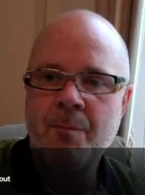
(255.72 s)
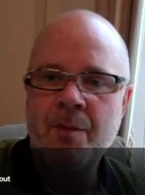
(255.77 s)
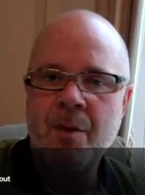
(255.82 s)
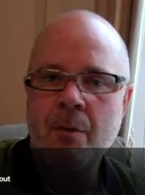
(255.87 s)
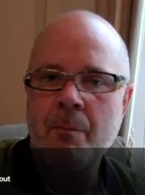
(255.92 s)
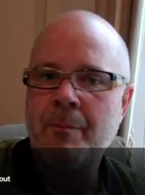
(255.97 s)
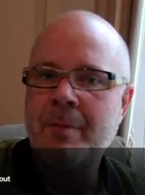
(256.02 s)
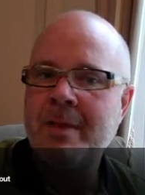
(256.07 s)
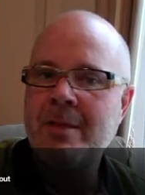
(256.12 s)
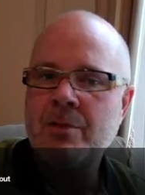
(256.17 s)

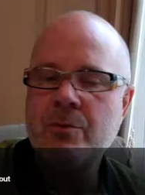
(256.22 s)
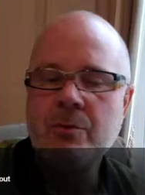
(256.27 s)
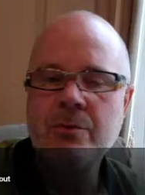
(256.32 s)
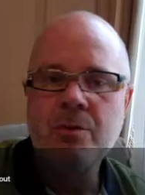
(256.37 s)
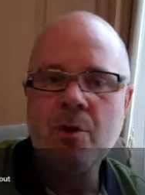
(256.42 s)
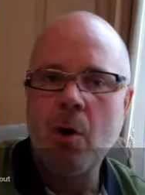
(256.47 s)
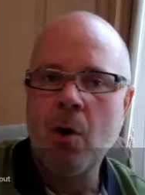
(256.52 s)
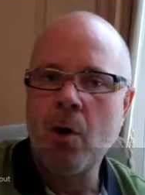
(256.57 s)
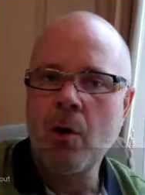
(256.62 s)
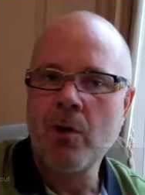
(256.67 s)
There are
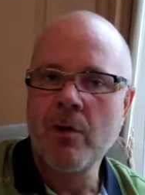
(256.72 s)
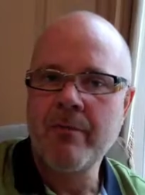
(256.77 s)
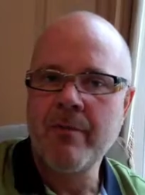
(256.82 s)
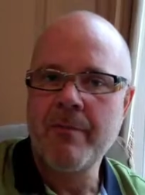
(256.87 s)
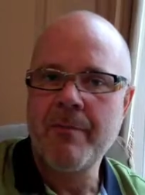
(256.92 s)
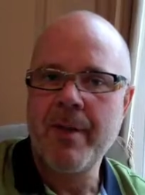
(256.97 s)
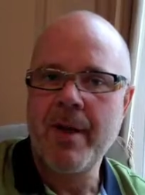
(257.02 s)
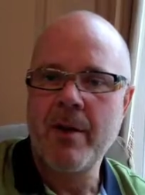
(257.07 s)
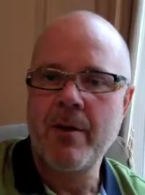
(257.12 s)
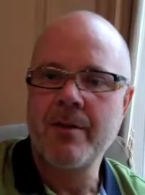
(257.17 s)
bistros all
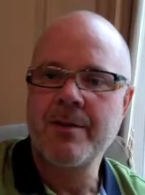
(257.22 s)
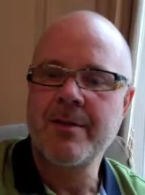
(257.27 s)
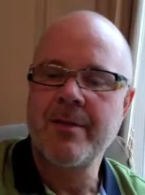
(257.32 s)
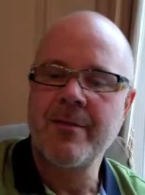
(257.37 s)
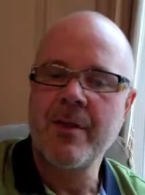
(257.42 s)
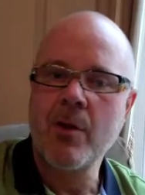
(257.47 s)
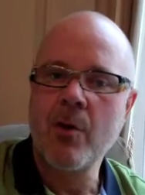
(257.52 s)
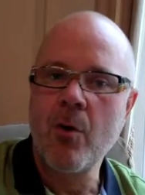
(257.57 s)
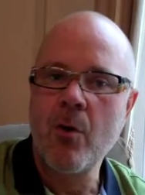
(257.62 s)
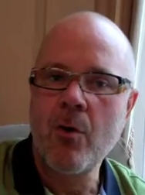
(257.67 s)
over Paris,
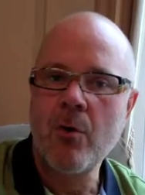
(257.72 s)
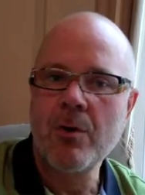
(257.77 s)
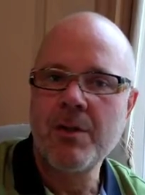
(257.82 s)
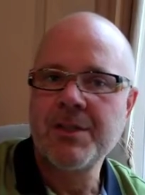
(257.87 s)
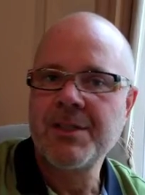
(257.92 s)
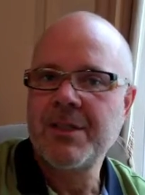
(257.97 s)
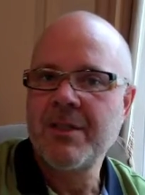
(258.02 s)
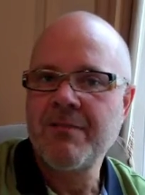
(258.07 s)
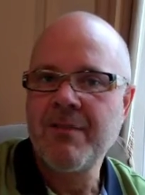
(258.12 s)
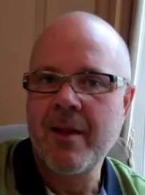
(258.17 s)
and the goal
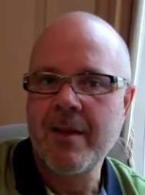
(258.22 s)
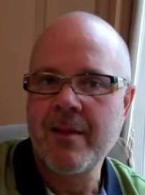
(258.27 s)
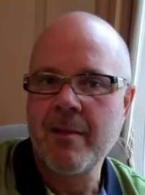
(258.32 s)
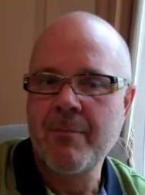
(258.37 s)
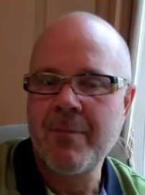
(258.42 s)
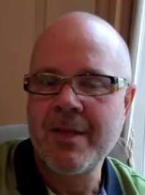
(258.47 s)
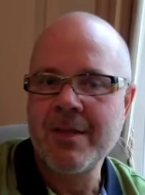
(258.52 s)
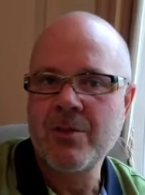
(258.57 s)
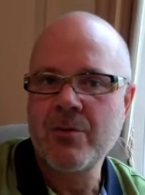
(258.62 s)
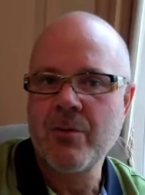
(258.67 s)
is to find the
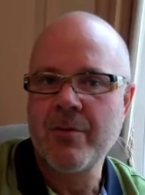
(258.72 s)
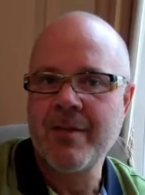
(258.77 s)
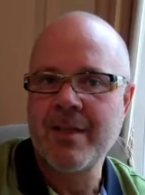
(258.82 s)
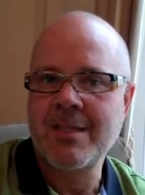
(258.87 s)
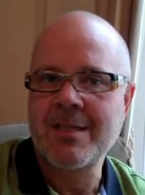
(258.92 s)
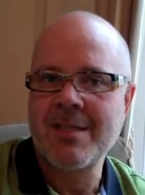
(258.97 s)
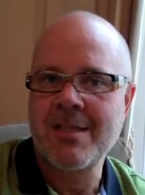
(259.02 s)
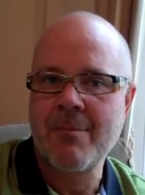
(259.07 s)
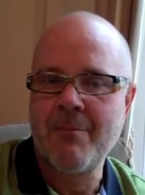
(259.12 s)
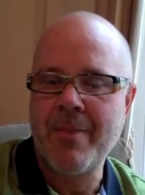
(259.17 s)
bistro
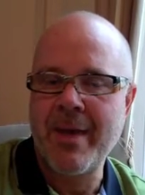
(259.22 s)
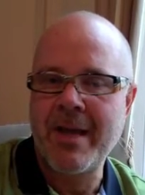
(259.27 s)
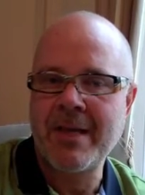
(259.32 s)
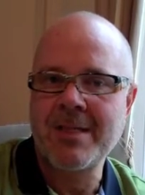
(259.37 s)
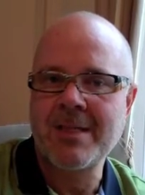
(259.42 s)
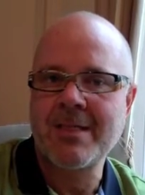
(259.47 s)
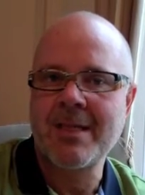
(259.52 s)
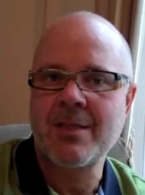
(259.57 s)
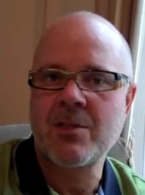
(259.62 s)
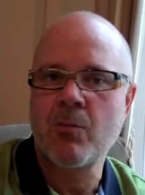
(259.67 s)
that's the
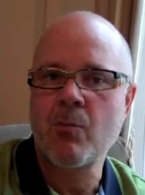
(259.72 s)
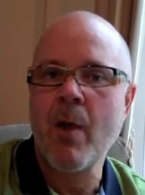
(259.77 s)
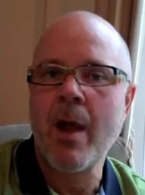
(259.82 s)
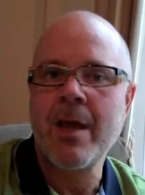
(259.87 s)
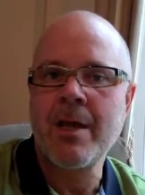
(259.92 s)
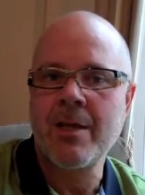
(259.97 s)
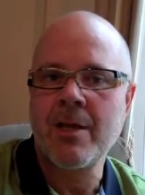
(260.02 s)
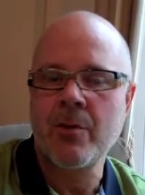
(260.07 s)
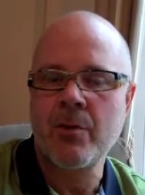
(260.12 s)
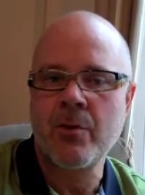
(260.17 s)
best, that's
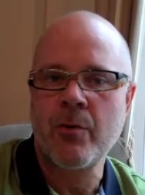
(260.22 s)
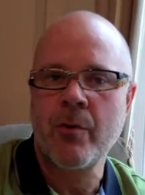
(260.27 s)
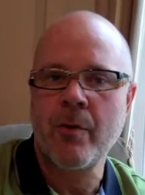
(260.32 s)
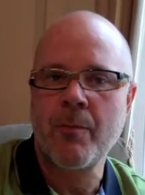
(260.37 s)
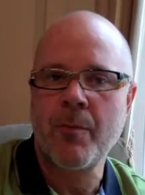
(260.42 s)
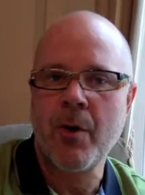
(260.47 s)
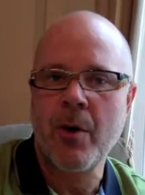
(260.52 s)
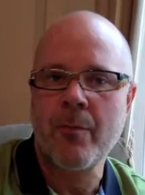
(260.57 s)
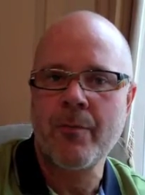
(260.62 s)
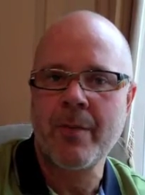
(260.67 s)
right near your
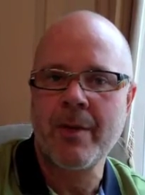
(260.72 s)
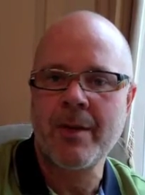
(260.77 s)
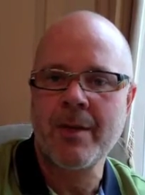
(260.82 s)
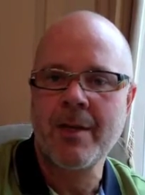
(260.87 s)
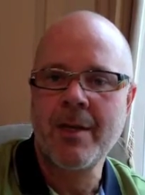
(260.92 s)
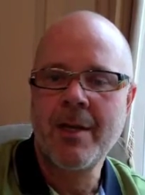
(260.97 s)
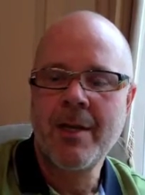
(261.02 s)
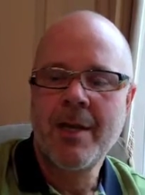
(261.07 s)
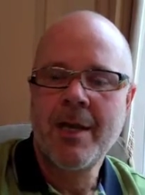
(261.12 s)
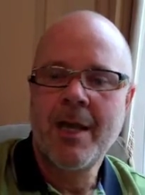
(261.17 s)
apartment.
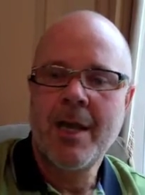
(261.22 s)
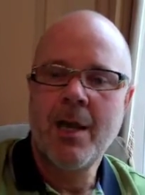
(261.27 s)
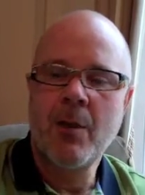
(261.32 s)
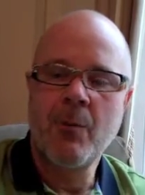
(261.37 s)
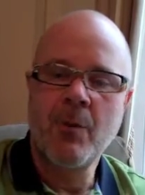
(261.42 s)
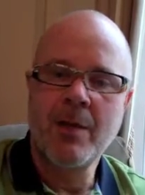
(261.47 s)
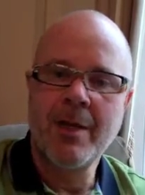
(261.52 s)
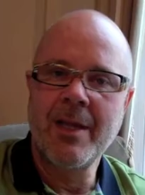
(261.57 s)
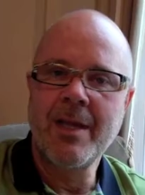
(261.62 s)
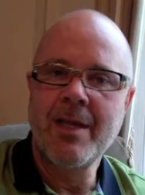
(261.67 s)
It
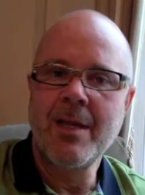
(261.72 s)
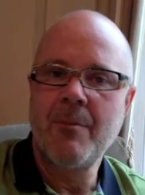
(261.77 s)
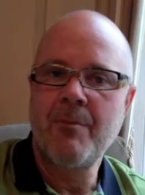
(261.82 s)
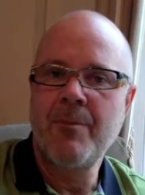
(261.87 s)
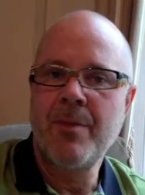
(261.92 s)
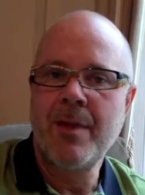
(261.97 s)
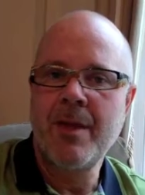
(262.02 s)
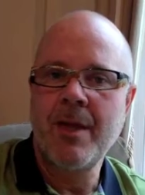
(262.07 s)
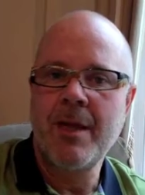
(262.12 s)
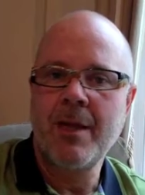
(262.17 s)
will end
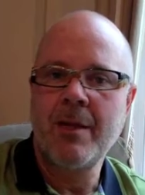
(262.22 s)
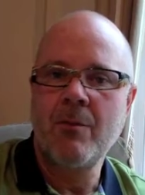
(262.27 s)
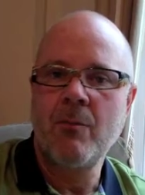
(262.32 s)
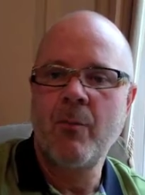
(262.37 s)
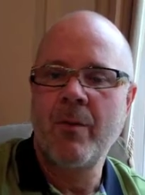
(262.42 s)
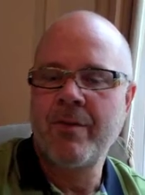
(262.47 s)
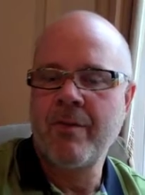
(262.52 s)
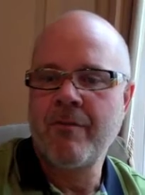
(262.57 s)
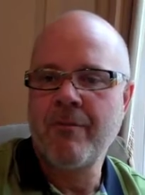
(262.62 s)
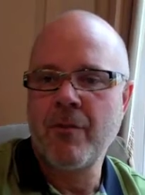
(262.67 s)
up
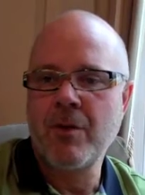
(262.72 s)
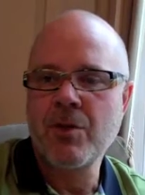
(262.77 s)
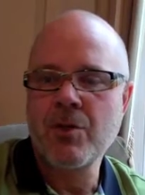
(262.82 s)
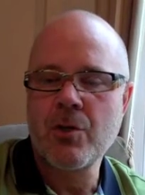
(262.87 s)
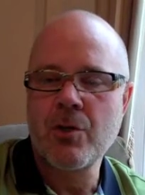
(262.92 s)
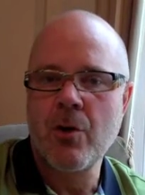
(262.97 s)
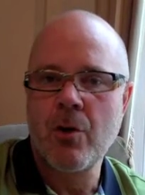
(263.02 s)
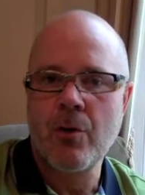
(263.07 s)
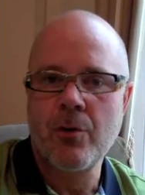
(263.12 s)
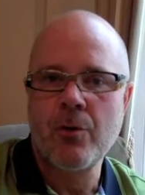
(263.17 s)
being what the
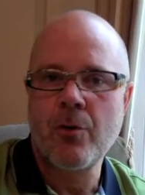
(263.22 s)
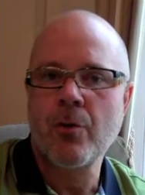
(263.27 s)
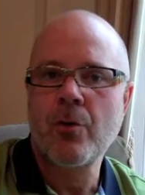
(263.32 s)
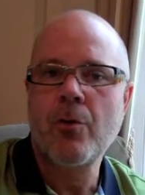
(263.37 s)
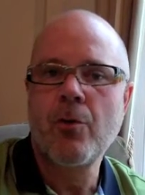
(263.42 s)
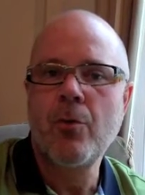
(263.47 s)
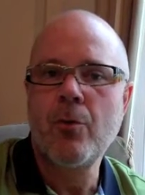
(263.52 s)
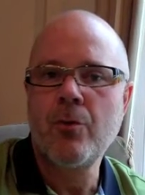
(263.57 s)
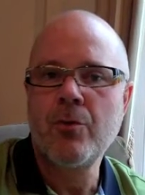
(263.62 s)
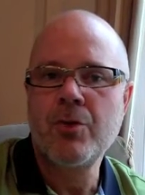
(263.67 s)
French call your
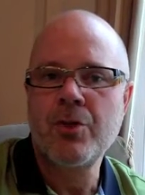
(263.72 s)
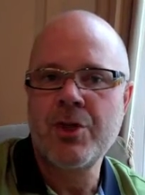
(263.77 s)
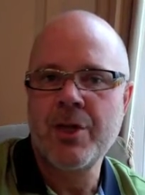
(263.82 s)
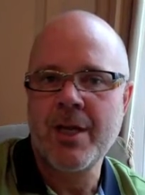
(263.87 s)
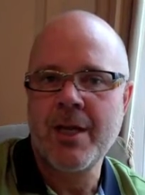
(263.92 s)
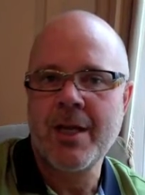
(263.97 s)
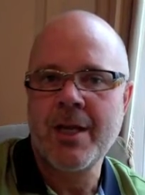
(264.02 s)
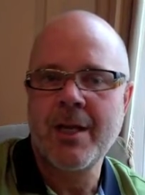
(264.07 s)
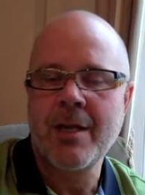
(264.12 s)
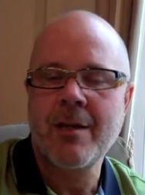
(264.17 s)

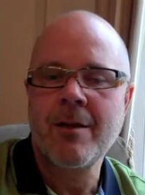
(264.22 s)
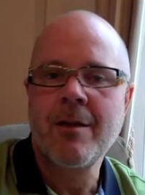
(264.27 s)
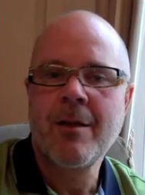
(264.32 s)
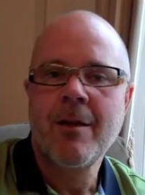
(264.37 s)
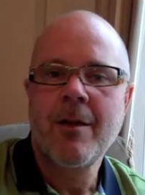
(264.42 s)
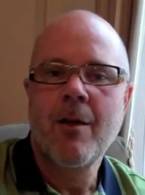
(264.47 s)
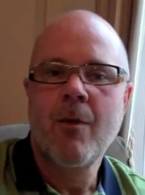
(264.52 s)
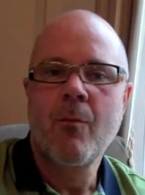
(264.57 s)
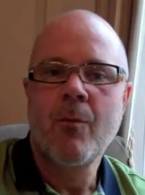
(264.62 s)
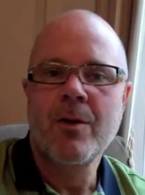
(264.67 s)
QG,
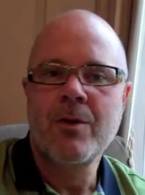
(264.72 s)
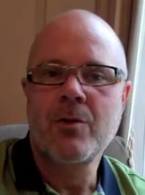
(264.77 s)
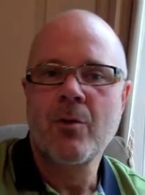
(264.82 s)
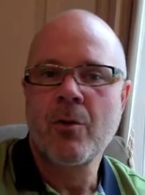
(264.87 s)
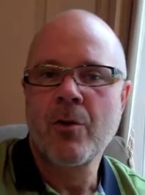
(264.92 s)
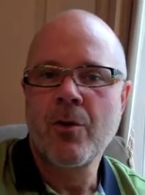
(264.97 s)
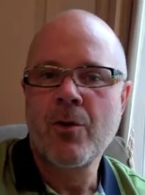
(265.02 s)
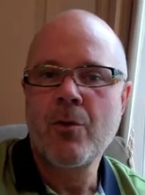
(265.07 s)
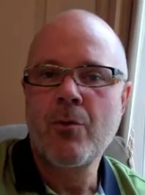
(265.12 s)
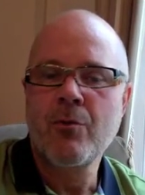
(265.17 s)
which
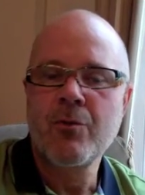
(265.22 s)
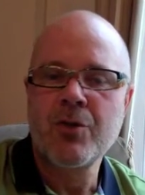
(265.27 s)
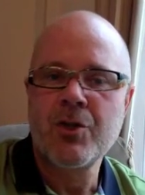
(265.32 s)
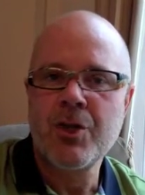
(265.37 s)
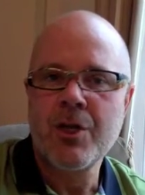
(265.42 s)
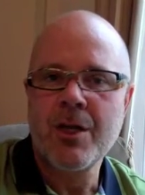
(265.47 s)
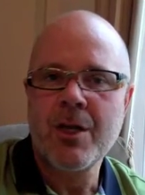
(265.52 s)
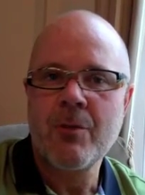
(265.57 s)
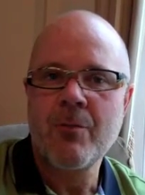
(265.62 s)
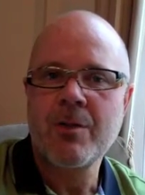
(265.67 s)

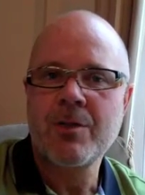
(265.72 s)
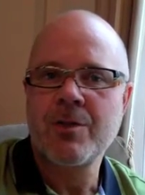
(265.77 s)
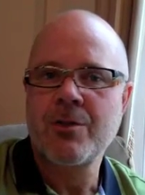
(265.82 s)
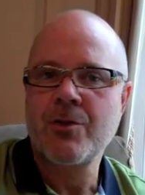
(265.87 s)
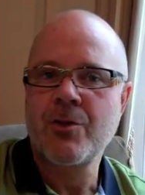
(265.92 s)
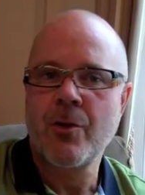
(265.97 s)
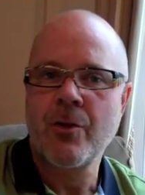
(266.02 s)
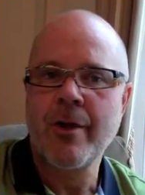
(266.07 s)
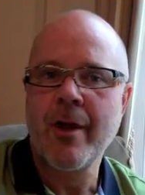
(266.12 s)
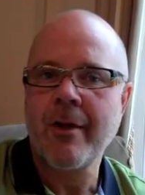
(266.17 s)

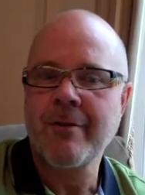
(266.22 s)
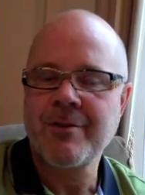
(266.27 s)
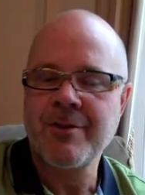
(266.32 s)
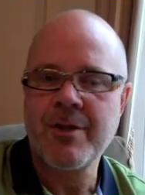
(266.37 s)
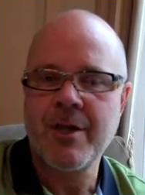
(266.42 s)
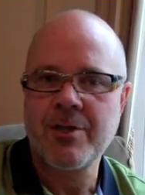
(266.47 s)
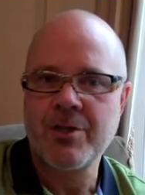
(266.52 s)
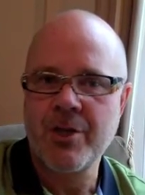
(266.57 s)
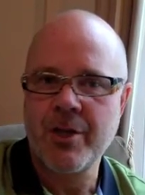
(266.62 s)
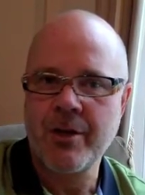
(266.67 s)
is your
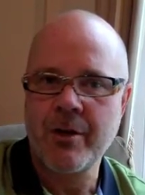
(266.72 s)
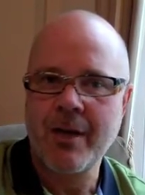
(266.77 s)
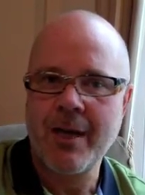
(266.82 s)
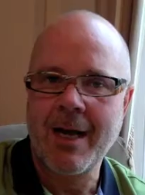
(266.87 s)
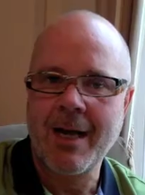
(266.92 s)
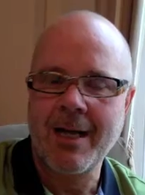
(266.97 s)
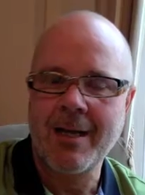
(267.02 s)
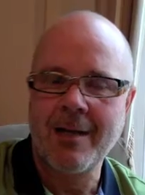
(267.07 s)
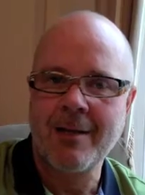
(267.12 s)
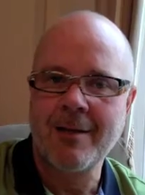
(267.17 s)
quartier
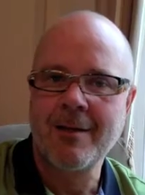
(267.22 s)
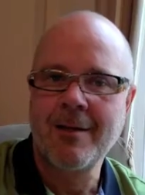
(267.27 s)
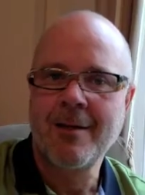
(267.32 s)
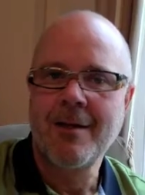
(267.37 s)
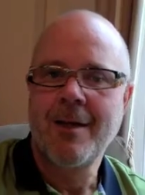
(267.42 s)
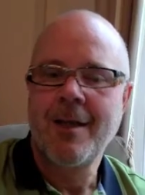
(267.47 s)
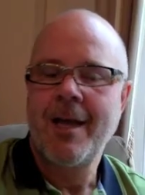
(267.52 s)
général.